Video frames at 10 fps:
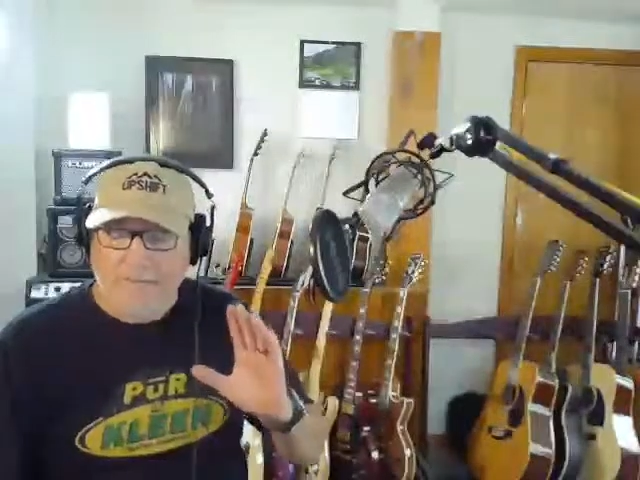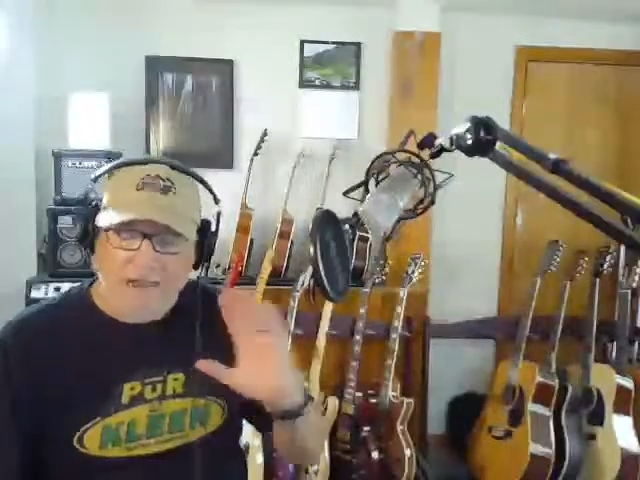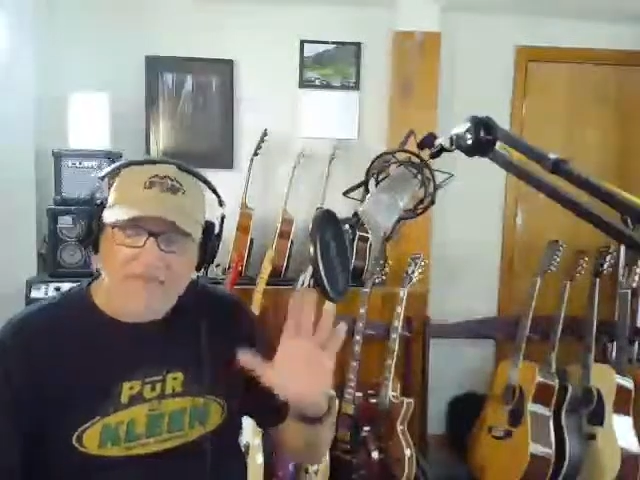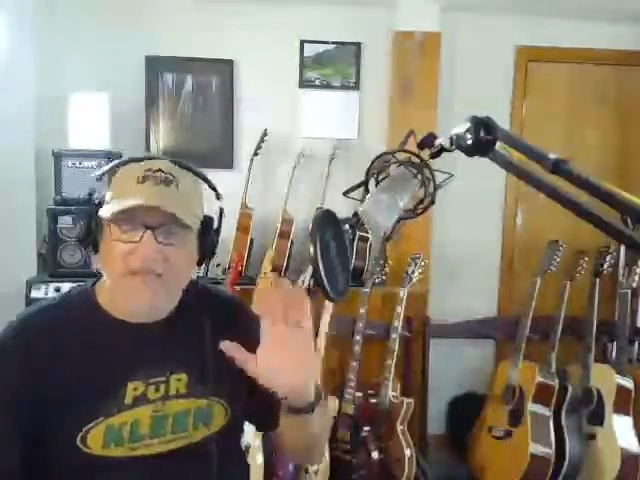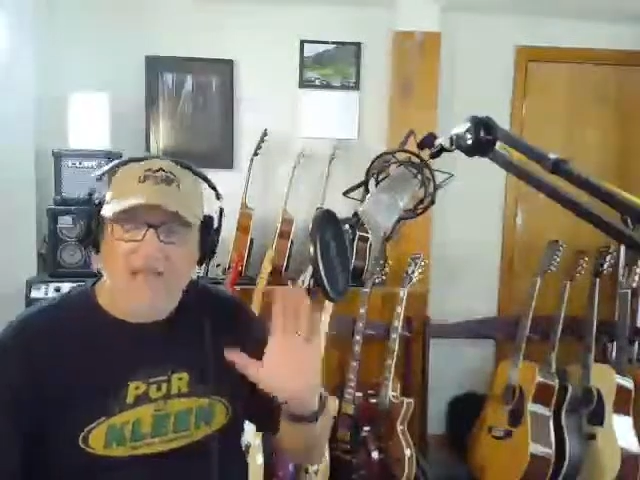
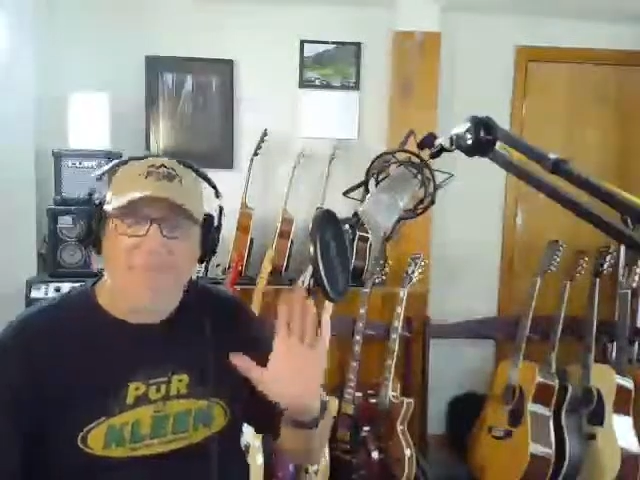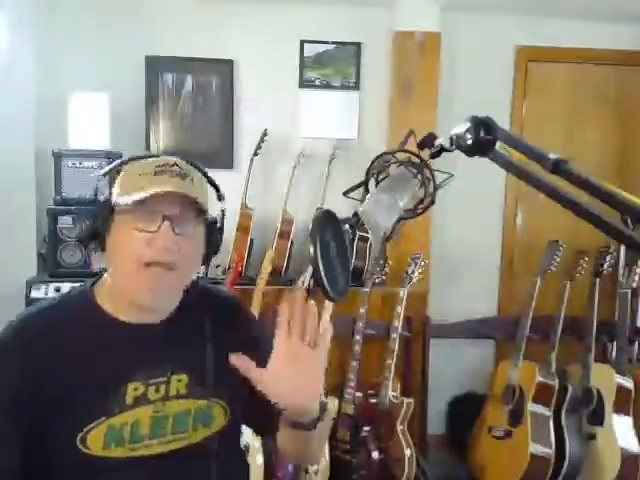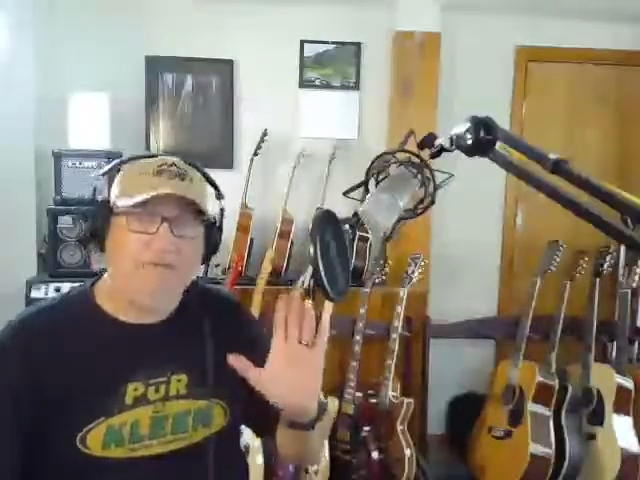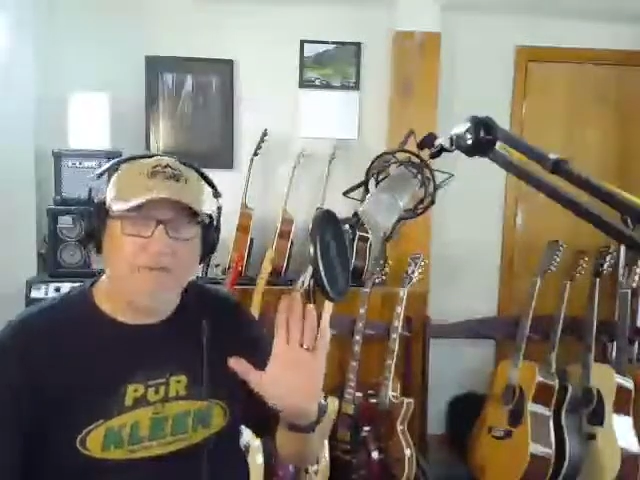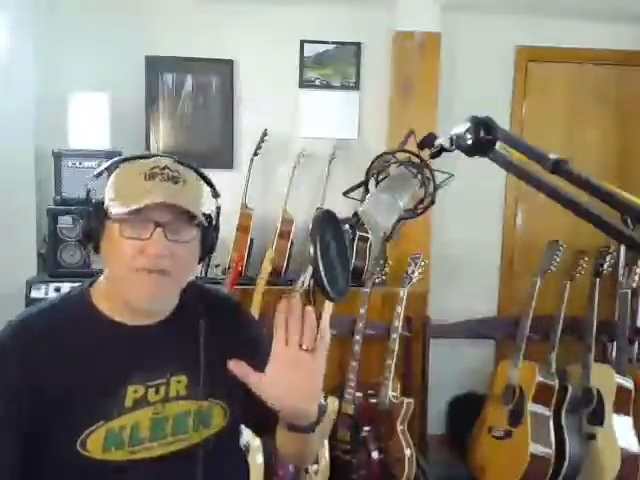Every time
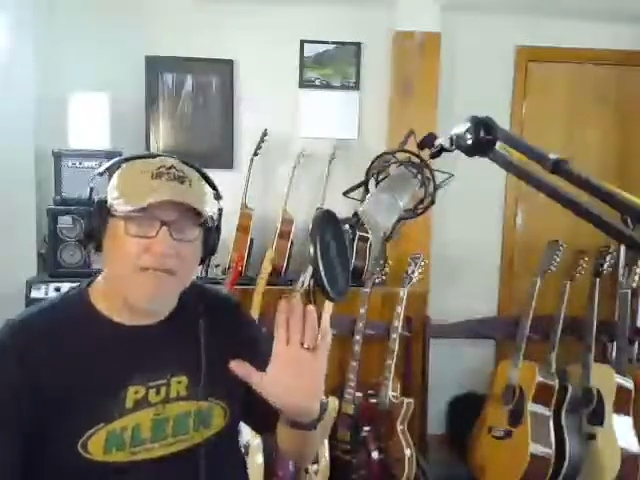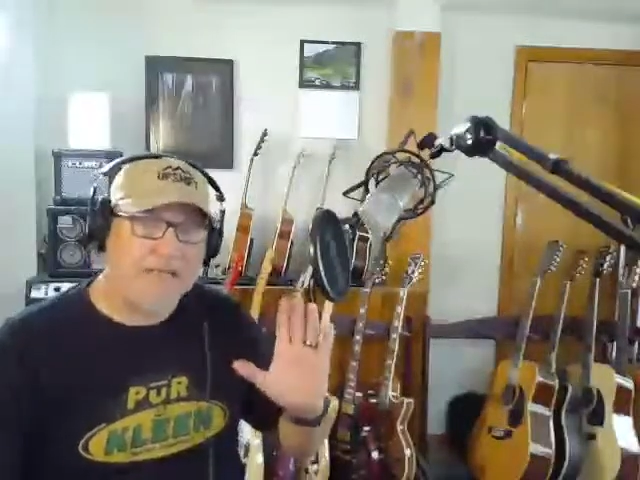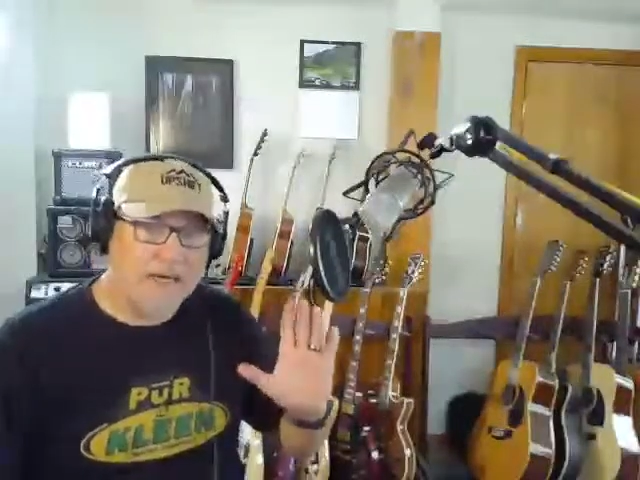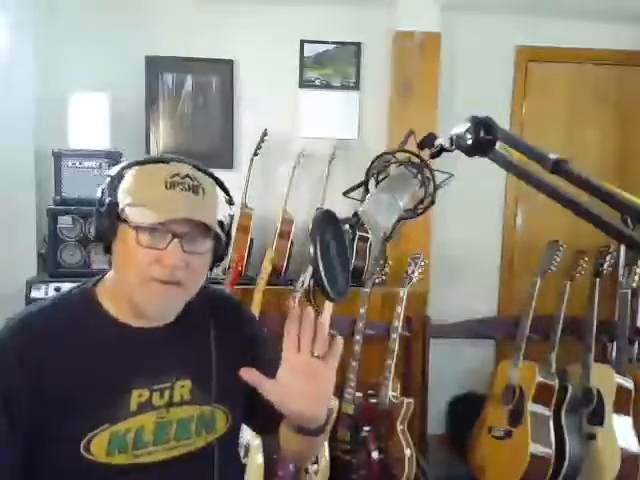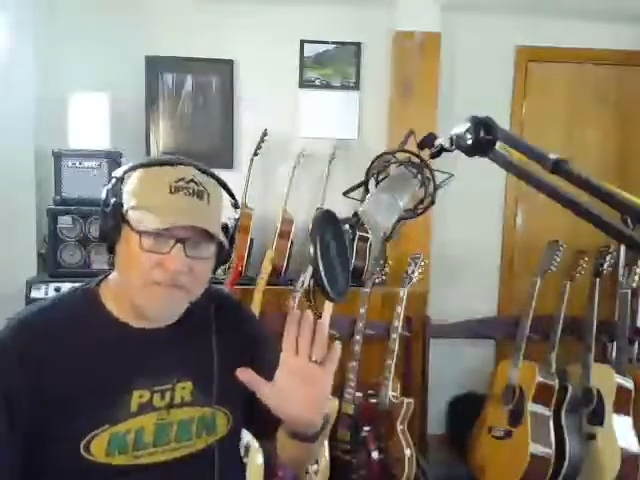I'd ever been
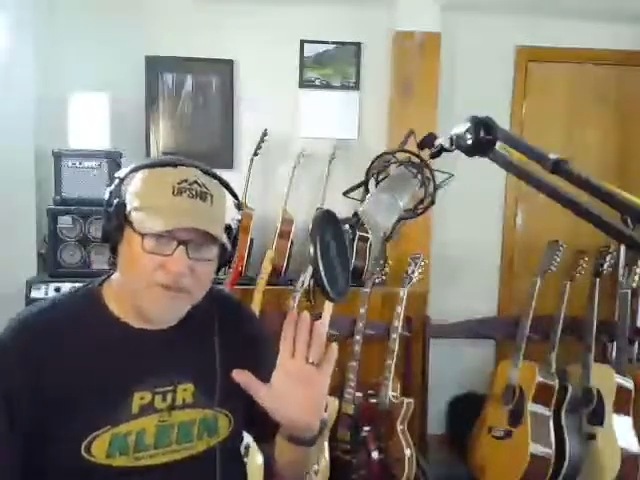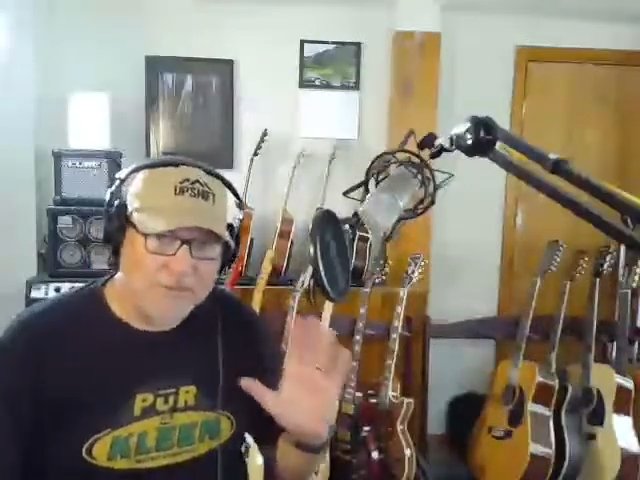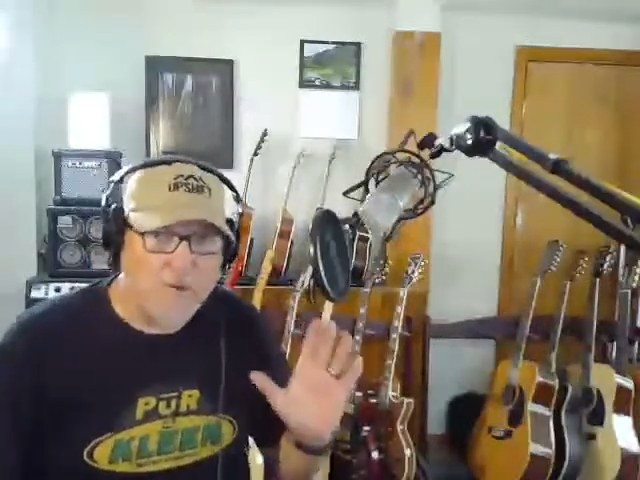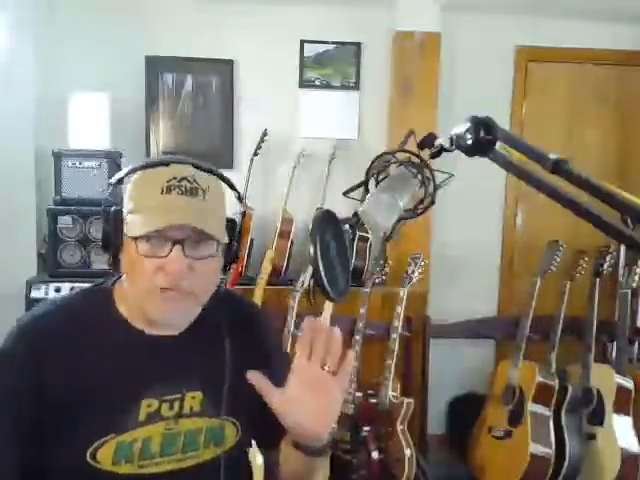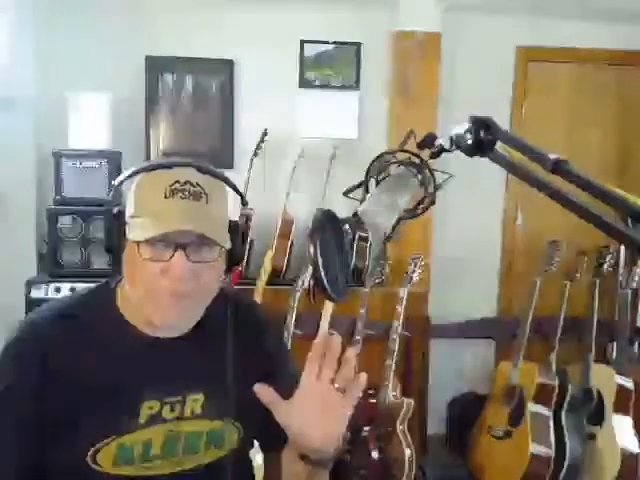there, the
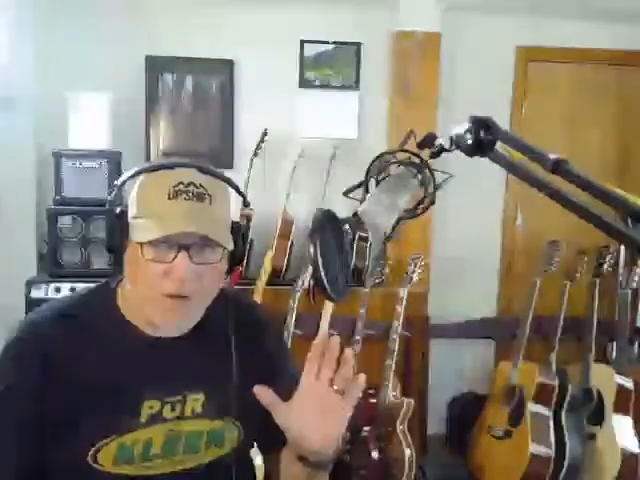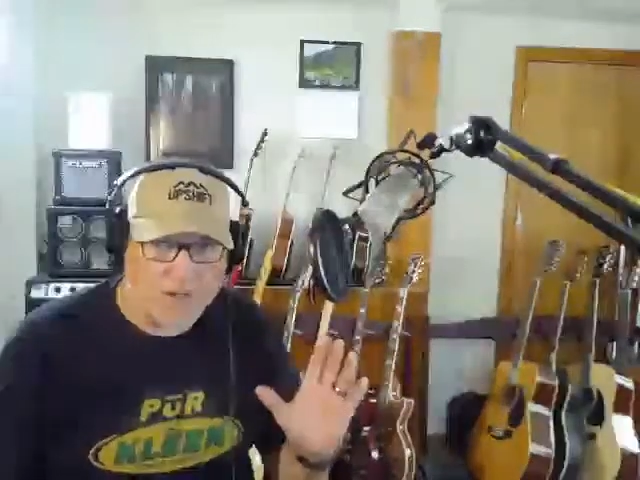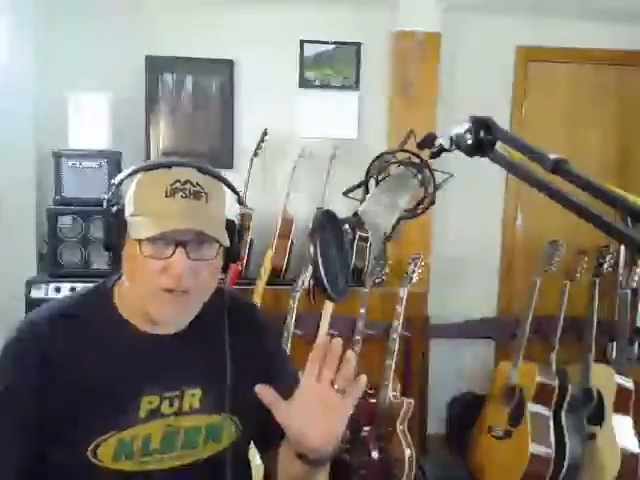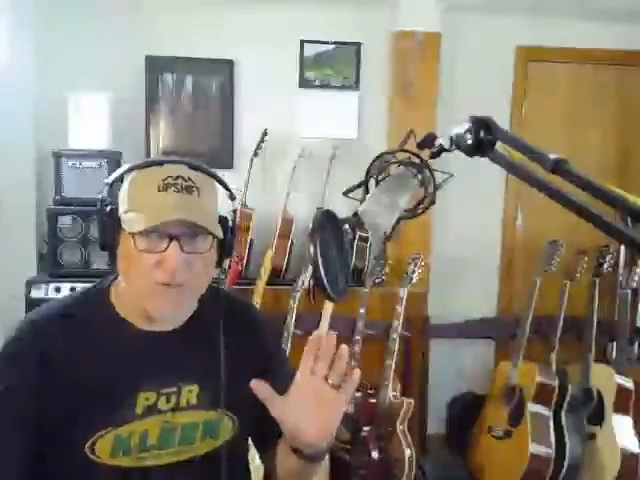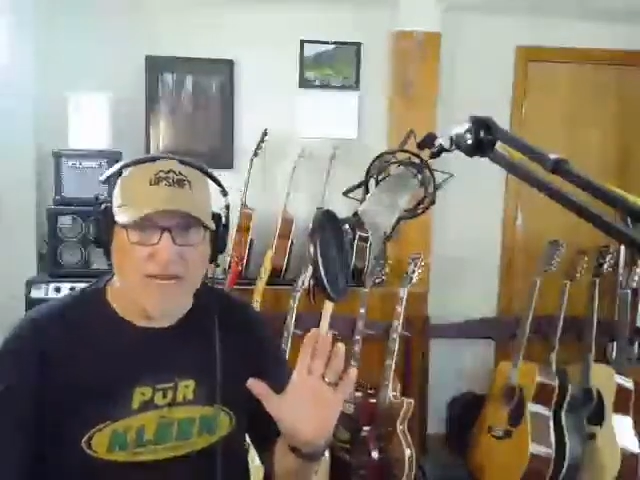Smoky Bar
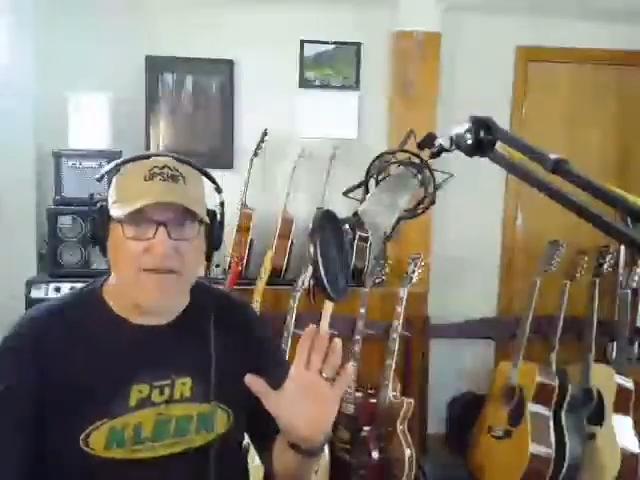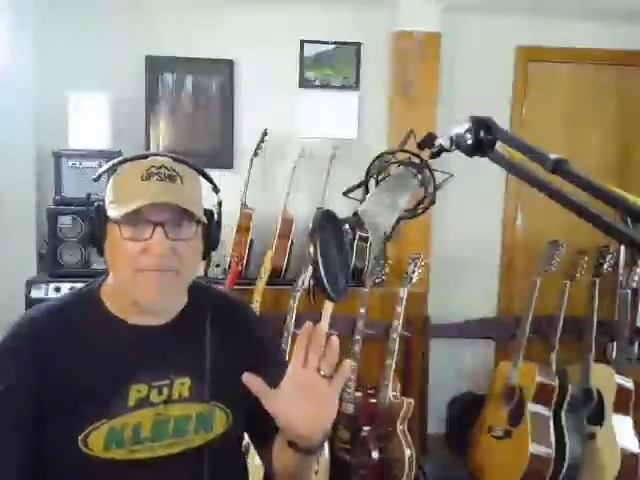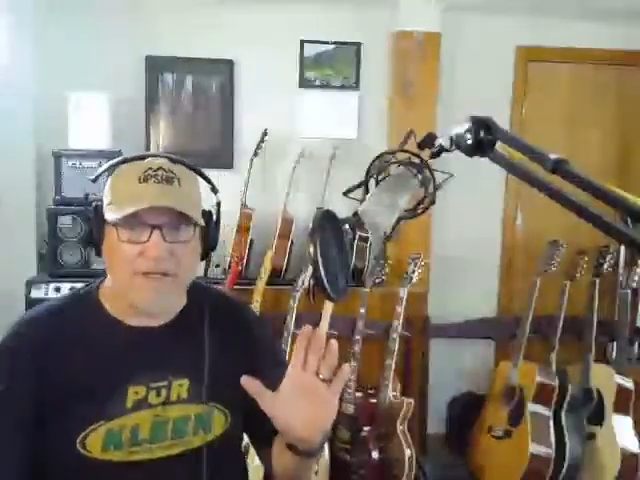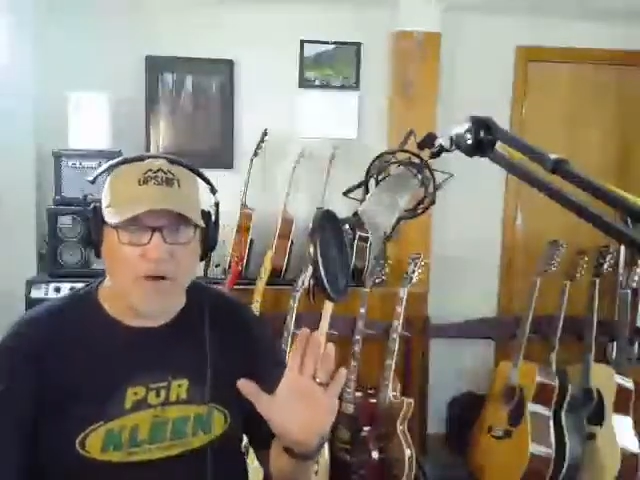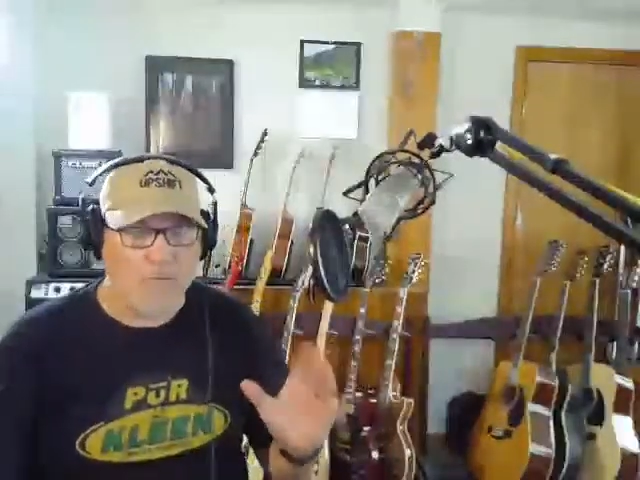store hadn't
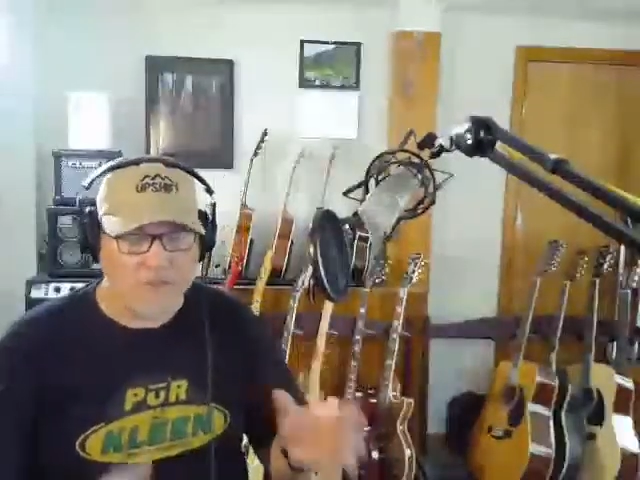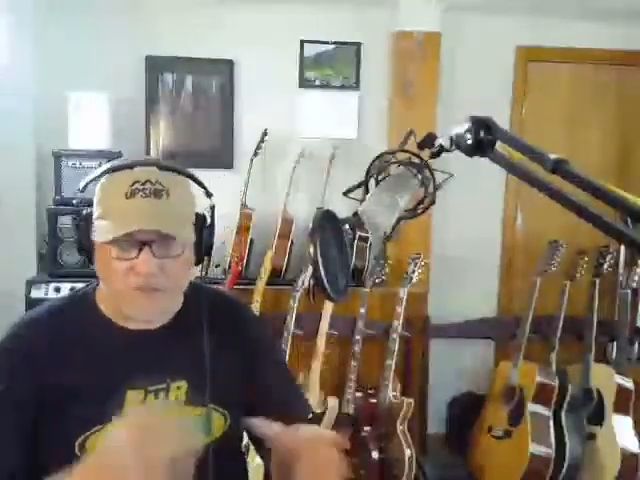been open.